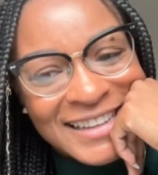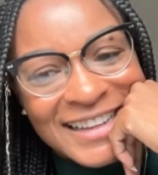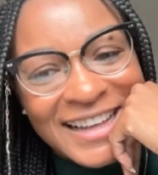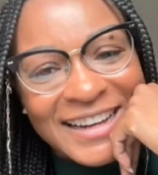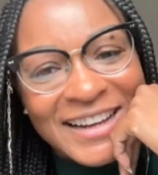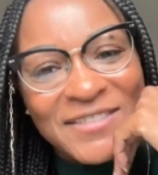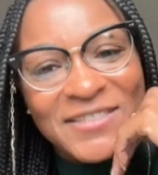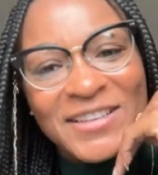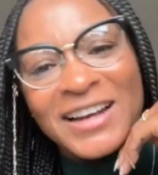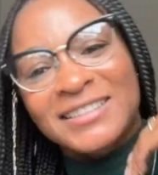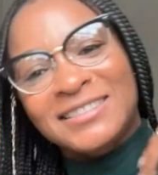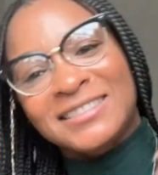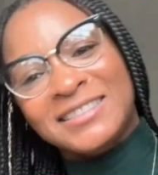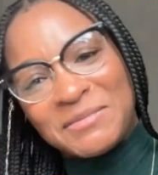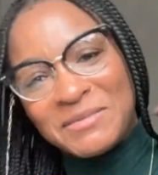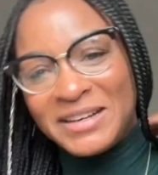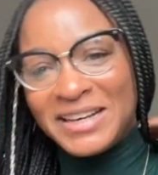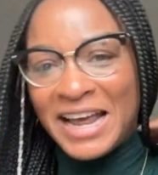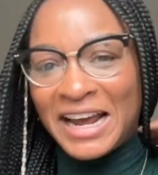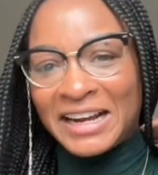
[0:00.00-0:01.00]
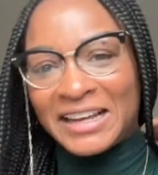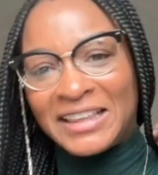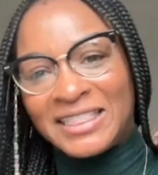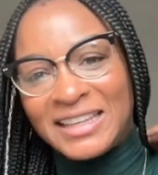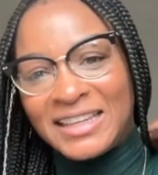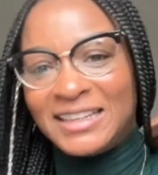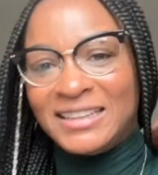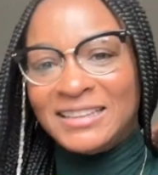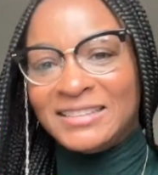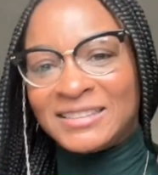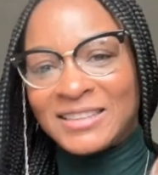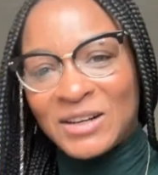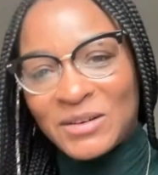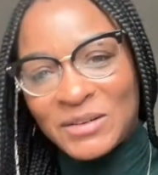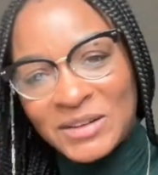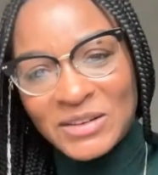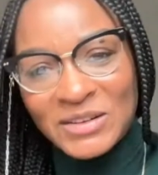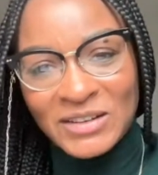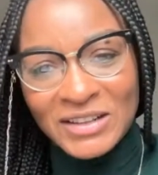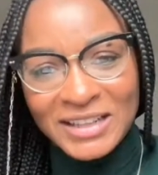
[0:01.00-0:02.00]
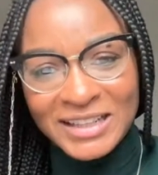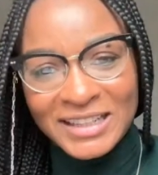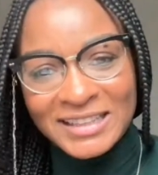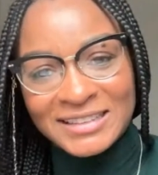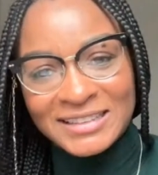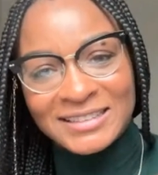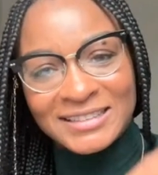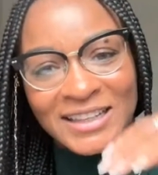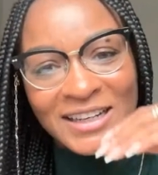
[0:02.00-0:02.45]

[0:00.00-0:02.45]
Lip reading: Like, I've got some neck things going on, so